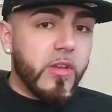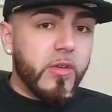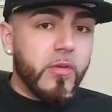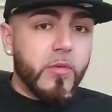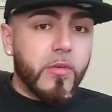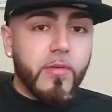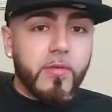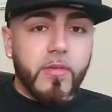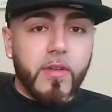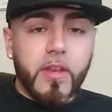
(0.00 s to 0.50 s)

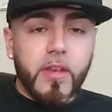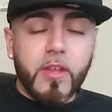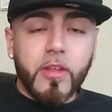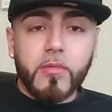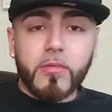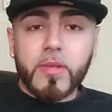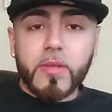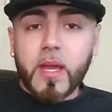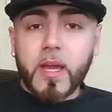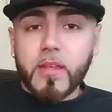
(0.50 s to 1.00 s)
do a
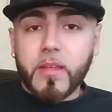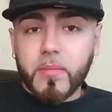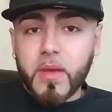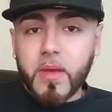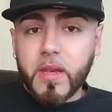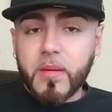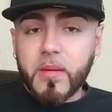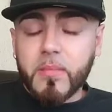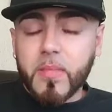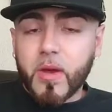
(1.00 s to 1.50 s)
video
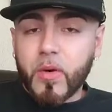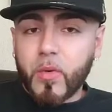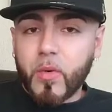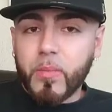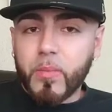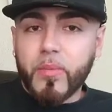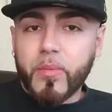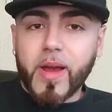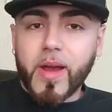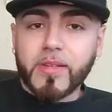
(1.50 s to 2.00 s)
documenting my whole
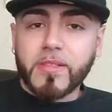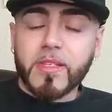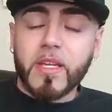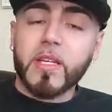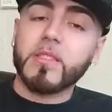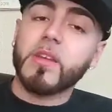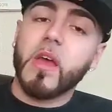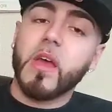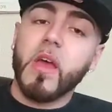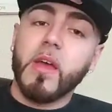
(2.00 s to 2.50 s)

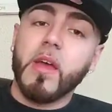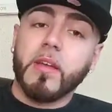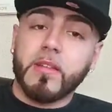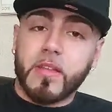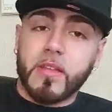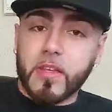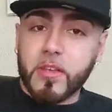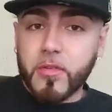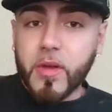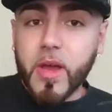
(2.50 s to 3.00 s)
process.
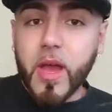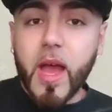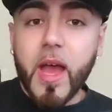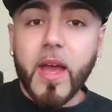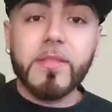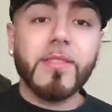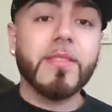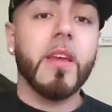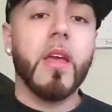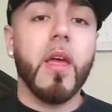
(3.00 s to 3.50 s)
Thank you,
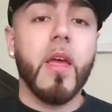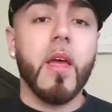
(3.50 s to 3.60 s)
guys.